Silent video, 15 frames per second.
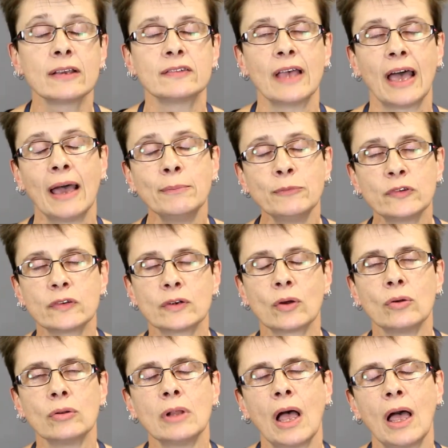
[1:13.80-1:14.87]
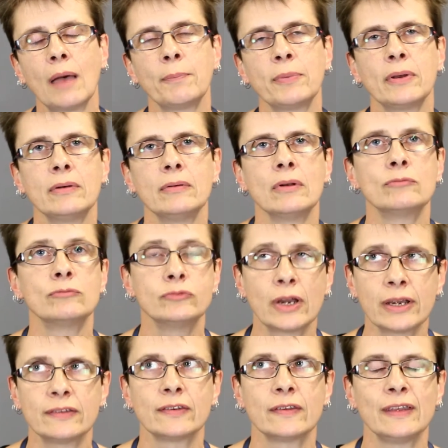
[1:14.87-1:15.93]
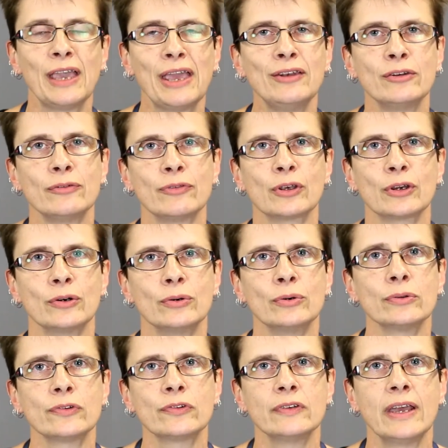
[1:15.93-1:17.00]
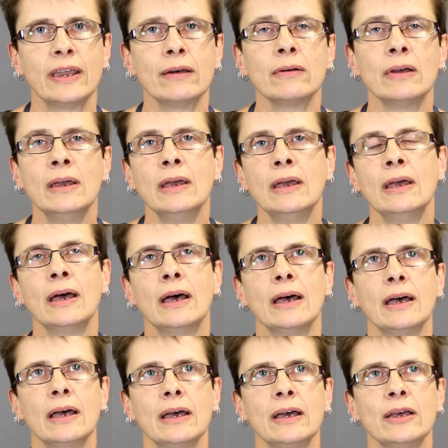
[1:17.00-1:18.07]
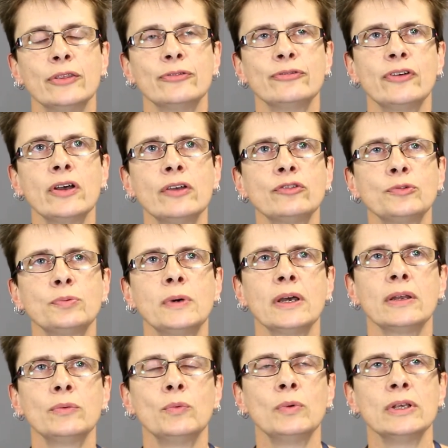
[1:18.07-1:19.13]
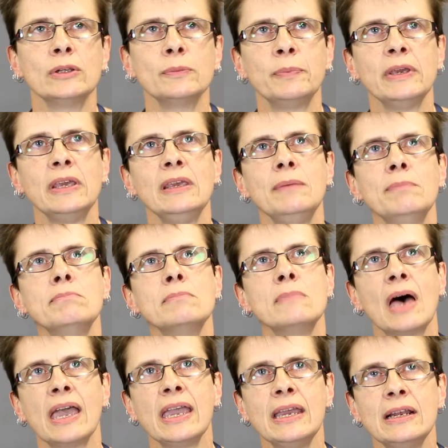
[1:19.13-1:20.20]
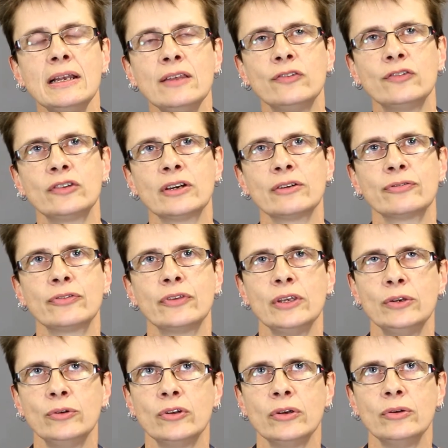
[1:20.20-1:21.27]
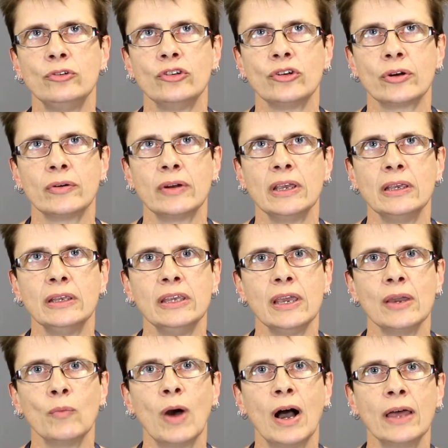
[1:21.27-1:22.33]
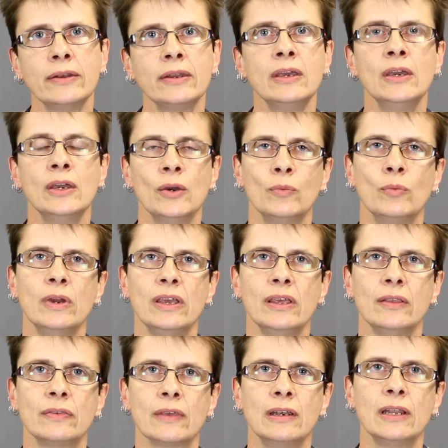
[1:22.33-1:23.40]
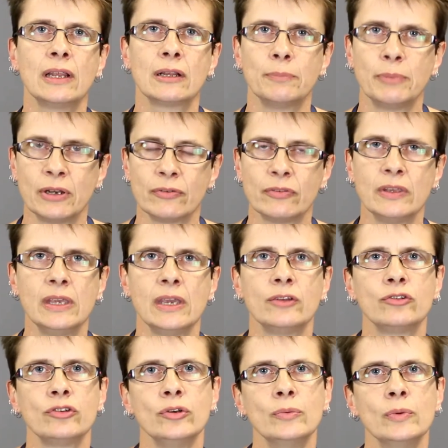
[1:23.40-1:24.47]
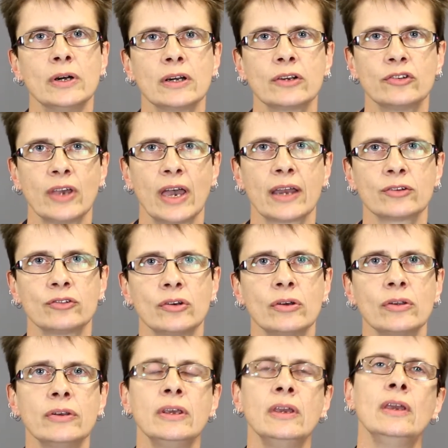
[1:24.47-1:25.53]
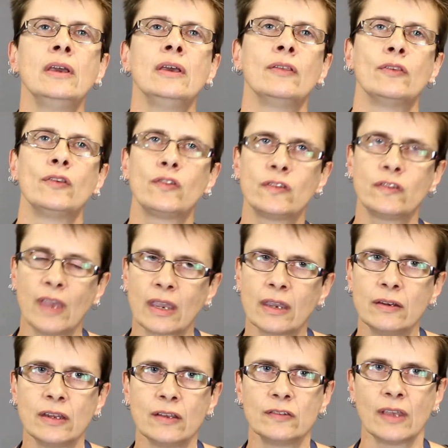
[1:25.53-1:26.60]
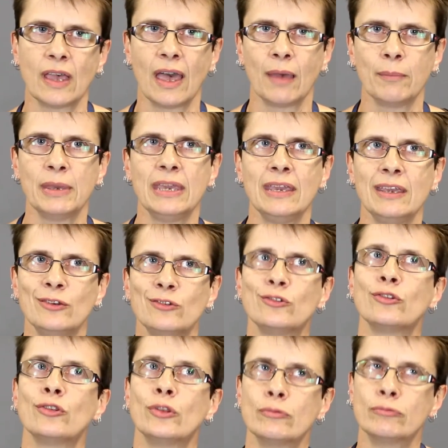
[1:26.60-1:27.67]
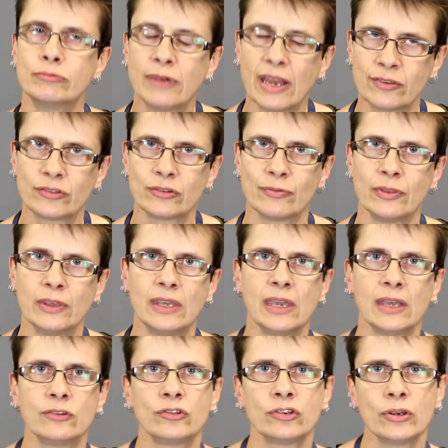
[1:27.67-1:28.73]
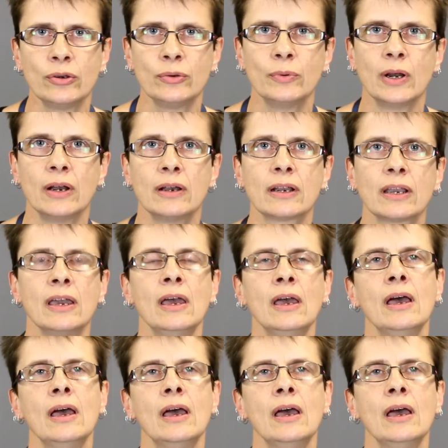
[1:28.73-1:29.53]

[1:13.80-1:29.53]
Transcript: exams that all happen right at the end of the course now. The first one will be mainly stuff that you do during year one, with a little bit of the year two work tacked on. The second exam is the rest of the year two work,